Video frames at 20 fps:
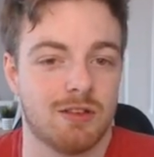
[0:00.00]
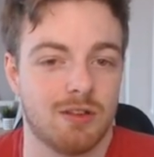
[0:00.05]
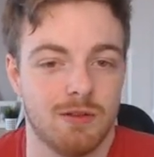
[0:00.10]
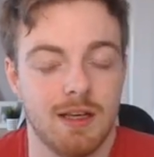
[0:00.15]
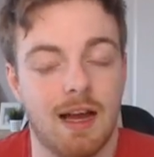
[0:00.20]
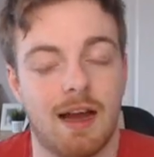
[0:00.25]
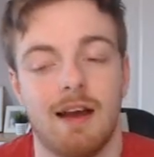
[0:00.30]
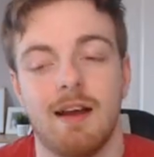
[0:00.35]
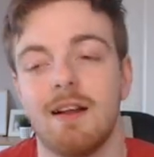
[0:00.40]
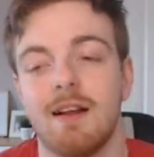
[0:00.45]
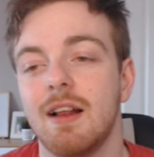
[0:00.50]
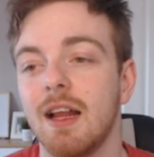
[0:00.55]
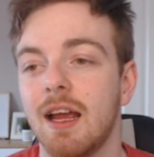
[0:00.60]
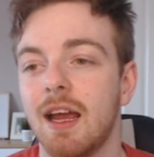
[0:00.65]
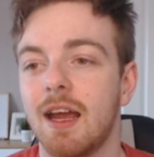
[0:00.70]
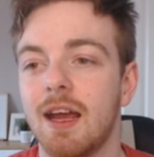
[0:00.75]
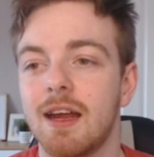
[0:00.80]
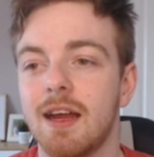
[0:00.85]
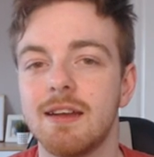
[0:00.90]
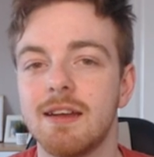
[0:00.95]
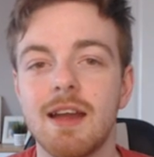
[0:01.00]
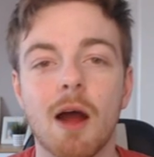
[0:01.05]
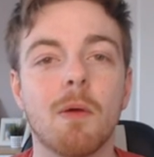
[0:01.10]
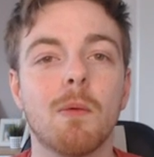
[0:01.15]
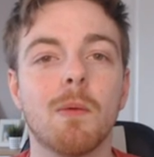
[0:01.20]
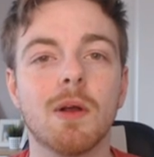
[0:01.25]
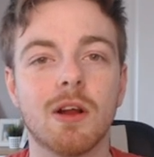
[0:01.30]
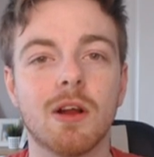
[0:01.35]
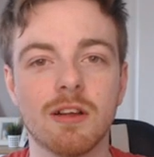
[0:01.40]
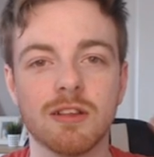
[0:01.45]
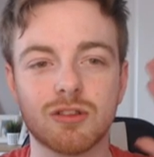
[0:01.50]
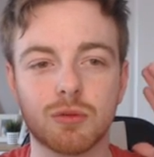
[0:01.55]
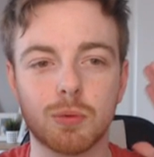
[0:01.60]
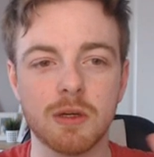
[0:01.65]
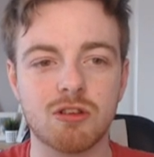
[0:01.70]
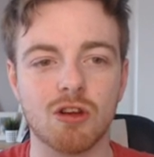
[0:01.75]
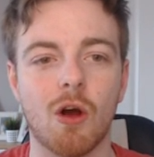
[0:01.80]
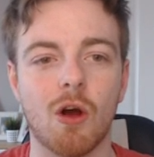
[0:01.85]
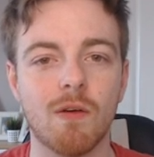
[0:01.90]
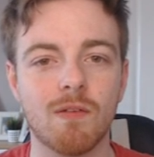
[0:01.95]
So, yeah, uh, now we're gonna
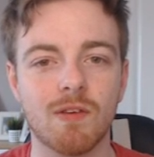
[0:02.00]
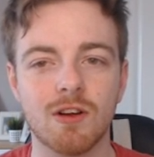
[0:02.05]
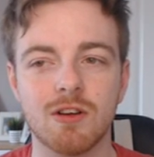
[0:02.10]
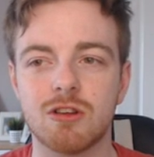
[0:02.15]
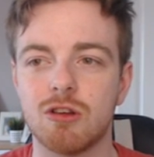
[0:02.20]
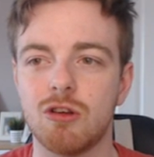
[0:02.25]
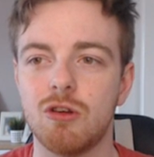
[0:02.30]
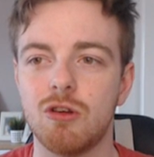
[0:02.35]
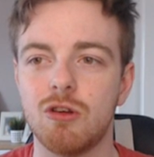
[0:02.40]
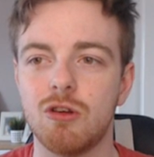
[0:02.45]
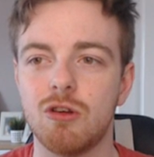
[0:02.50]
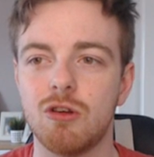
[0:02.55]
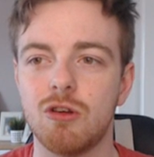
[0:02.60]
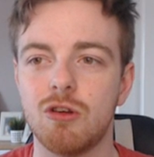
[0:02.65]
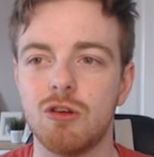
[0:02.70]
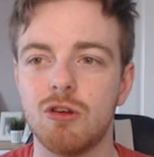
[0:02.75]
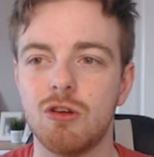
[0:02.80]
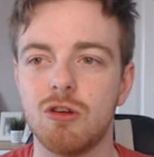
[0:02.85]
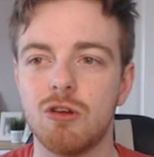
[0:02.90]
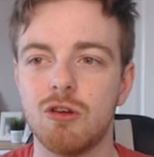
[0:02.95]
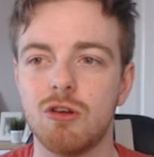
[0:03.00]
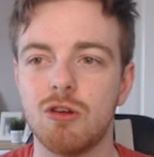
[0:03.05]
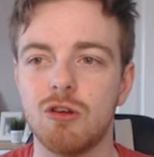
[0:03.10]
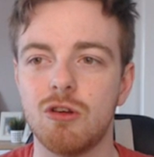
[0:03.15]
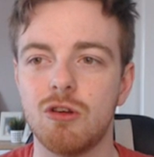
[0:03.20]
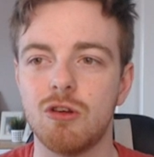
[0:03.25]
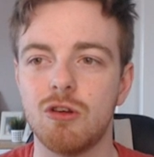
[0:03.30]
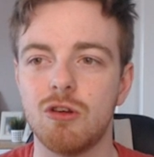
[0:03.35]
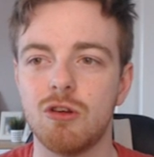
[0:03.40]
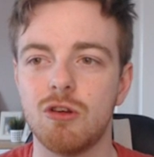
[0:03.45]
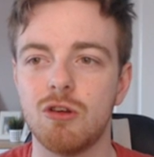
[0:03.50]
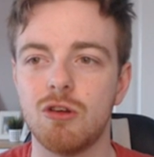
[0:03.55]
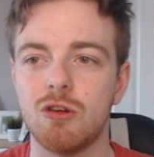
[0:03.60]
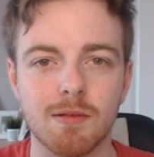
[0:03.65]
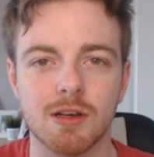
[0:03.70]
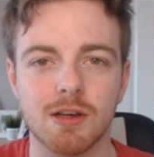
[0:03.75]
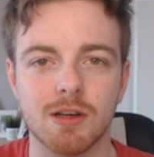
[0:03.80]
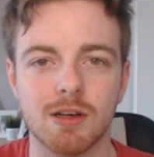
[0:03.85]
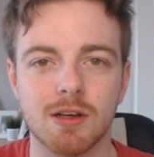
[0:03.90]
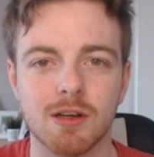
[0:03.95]
switch over to the prisoner side, and
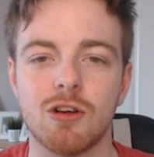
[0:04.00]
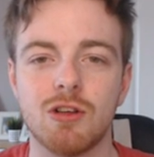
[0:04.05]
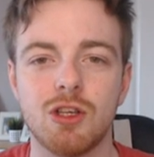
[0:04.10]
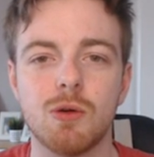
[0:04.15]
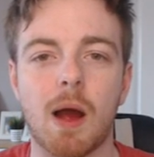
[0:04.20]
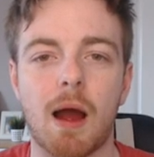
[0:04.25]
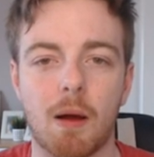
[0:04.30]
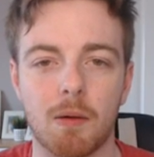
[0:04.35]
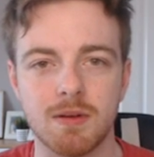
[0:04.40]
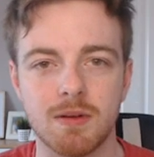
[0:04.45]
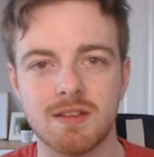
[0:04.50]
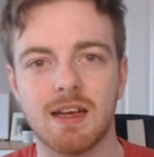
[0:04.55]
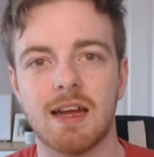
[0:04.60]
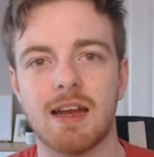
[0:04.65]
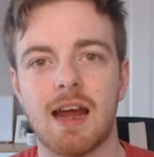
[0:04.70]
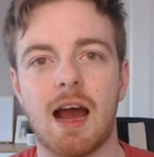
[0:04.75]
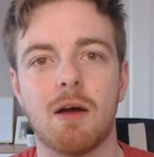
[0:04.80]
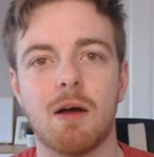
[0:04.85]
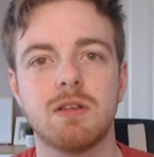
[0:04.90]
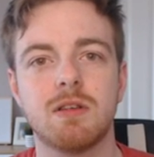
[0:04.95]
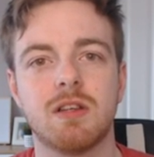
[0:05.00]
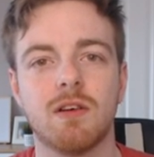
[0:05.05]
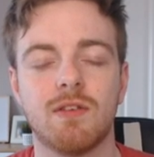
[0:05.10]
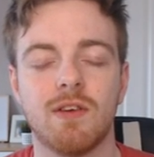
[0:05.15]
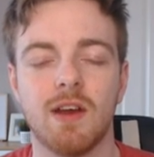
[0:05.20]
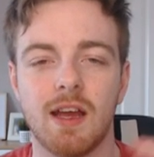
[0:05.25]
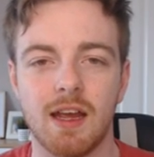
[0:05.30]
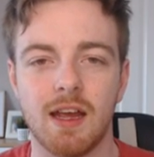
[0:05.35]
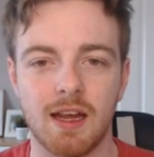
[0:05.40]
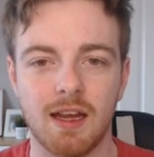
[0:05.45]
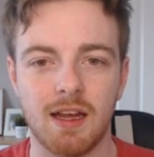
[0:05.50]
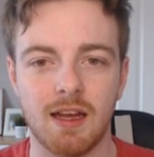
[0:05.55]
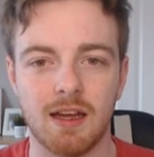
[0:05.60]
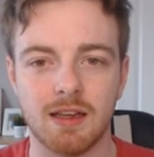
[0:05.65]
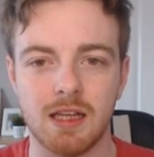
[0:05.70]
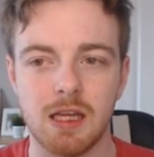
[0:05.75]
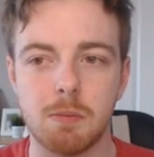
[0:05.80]
I'm gonna show show you how to get out of uh,